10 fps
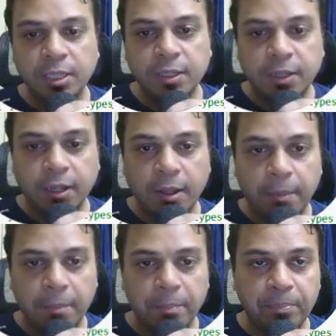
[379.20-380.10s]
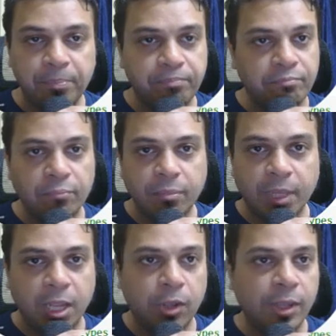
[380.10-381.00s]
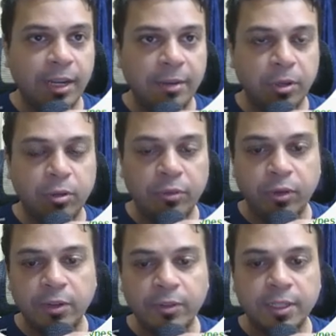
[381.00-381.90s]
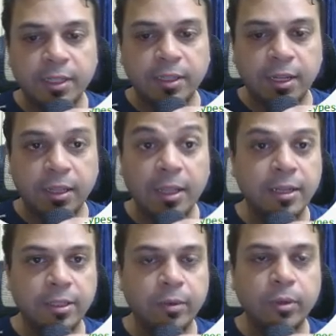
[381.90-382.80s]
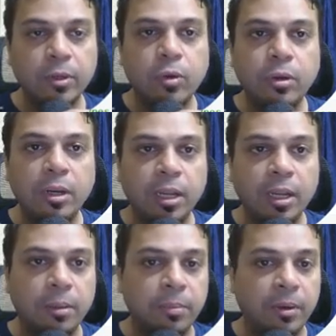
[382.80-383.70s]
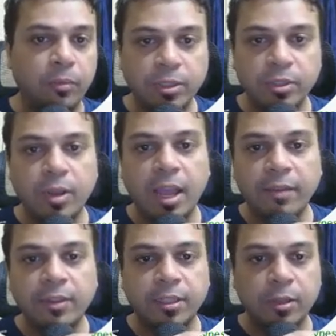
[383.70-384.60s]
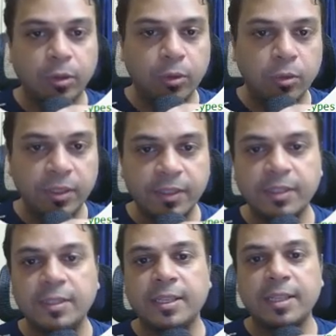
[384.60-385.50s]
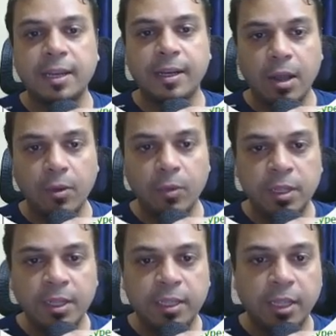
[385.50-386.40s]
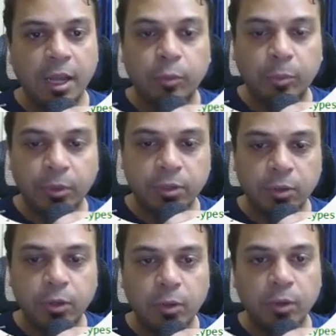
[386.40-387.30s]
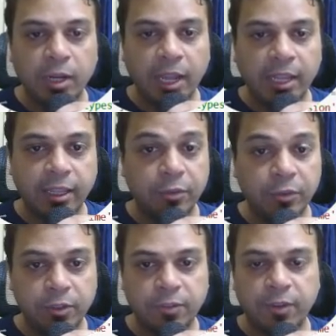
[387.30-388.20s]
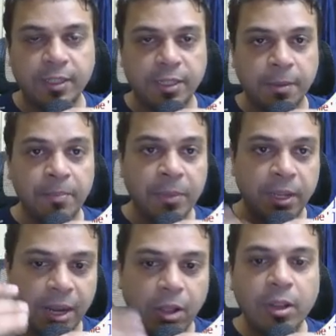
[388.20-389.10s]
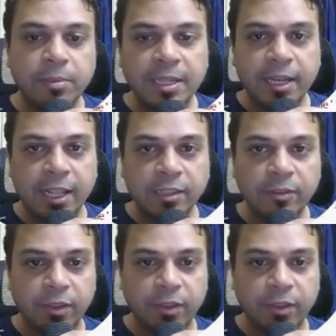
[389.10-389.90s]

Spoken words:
um, you can let me know if you're interested in that SQL code. But once you have the SQL code, this is exactly how the output is going to look like in the first phase. Now comes the next phase